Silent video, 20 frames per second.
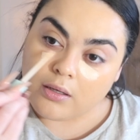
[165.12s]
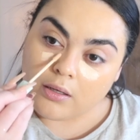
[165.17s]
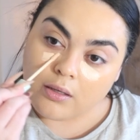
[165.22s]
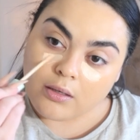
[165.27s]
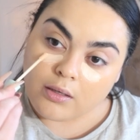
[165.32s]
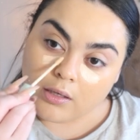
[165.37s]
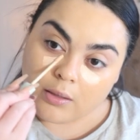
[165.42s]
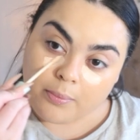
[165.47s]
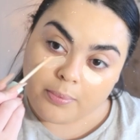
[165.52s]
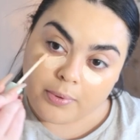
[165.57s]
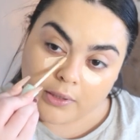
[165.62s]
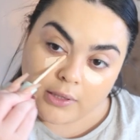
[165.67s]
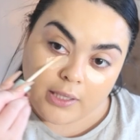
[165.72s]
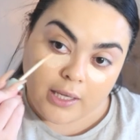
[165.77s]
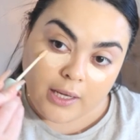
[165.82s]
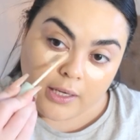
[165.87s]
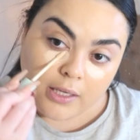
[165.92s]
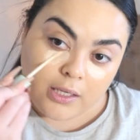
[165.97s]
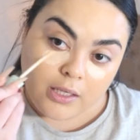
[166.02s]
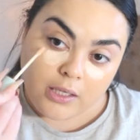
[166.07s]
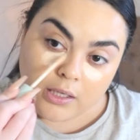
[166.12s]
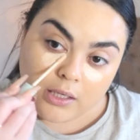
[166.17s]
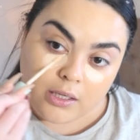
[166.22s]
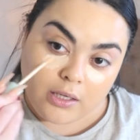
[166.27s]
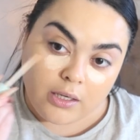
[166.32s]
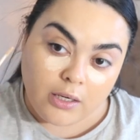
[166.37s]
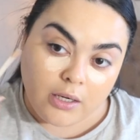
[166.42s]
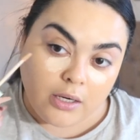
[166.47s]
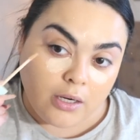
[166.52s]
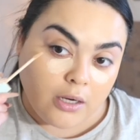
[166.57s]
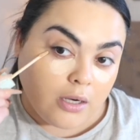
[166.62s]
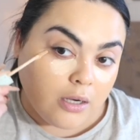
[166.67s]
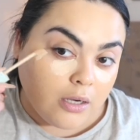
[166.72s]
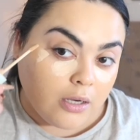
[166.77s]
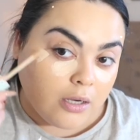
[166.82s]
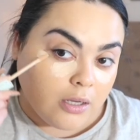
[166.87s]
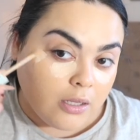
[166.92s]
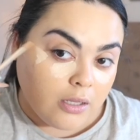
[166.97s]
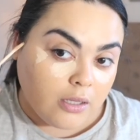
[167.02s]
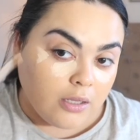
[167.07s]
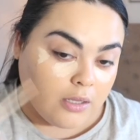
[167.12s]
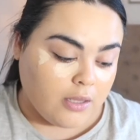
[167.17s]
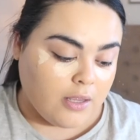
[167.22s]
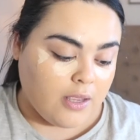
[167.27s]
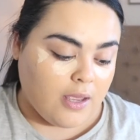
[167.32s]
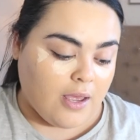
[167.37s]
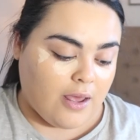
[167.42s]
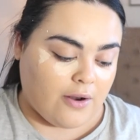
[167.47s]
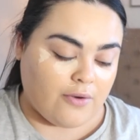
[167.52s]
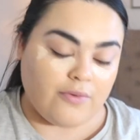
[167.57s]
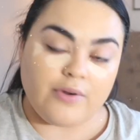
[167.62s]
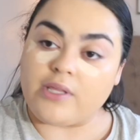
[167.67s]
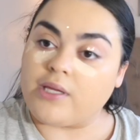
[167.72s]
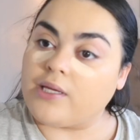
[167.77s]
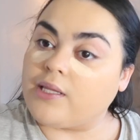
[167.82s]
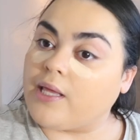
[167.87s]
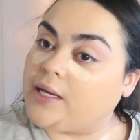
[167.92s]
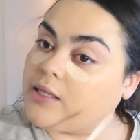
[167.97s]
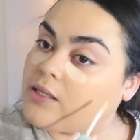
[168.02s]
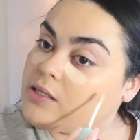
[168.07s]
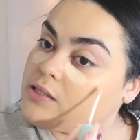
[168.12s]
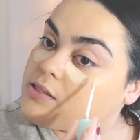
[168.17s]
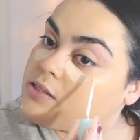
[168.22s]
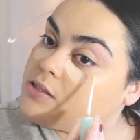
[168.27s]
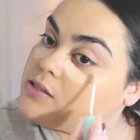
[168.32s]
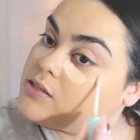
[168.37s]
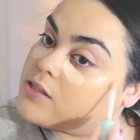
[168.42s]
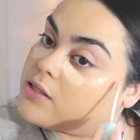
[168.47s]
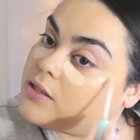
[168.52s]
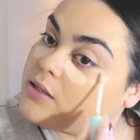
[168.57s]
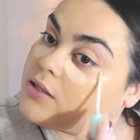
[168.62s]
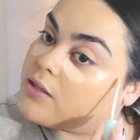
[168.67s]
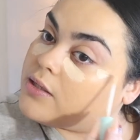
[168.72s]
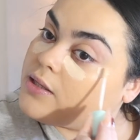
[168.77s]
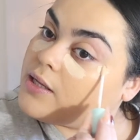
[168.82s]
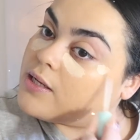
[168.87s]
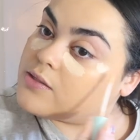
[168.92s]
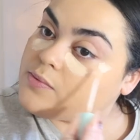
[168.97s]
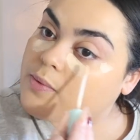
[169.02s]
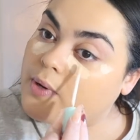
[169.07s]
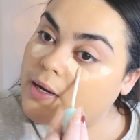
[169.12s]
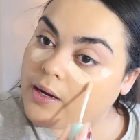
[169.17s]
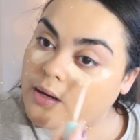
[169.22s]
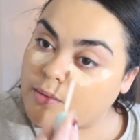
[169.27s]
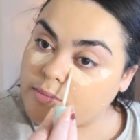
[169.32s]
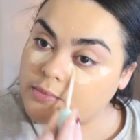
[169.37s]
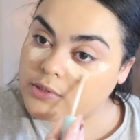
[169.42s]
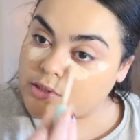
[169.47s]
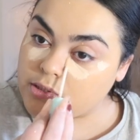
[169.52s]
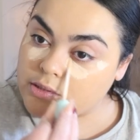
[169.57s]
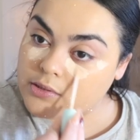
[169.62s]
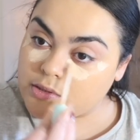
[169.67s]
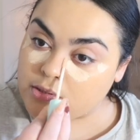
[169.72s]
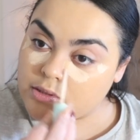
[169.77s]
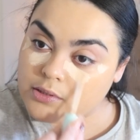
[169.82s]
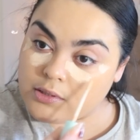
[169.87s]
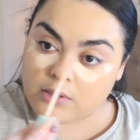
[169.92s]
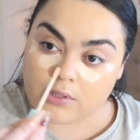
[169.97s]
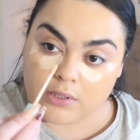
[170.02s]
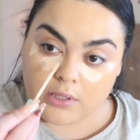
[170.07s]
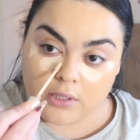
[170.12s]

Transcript: I'm gonna put that here. I don't really like this concealer, that's why I'm just